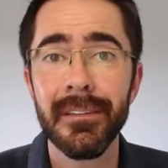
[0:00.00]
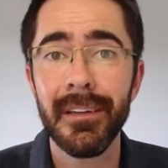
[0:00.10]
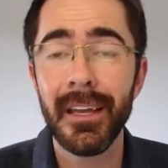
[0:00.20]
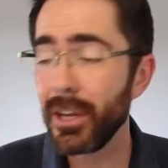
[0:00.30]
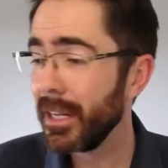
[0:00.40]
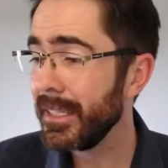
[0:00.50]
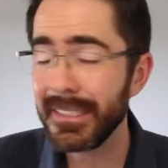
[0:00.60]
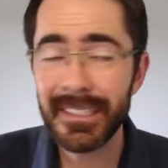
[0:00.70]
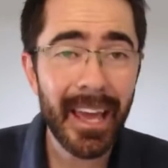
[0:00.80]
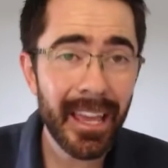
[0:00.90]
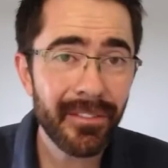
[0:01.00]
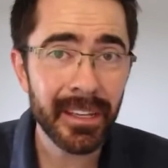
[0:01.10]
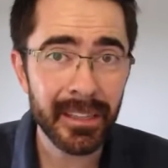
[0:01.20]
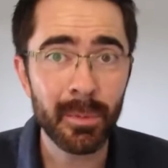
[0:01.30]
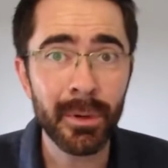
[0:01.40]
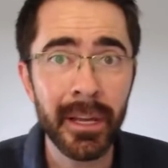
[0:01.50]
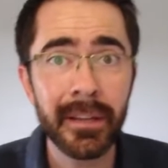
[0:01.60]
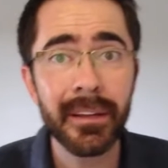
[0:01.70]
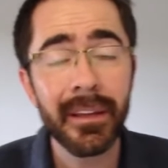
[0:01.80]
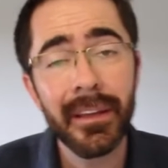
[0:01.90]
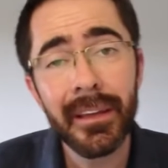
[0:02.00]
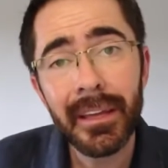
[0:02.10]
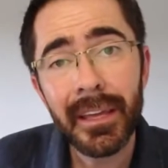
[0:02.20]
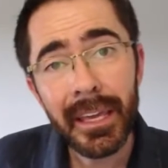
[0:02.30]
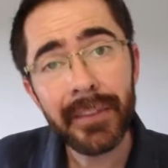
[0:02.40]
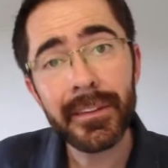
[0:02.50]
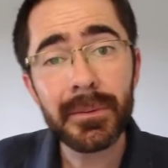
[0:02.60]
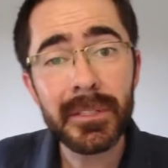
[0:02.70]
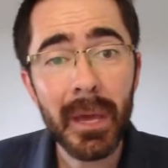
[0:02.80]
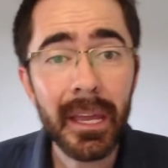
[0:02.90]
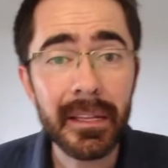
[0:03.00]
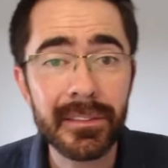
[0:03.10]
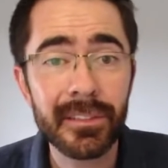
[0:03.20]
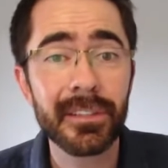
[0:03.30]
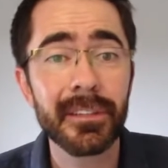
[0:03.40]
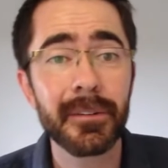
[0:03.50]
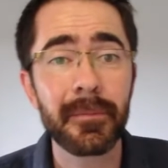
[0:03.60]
And not only did David eat the bread, he gave it to his mates.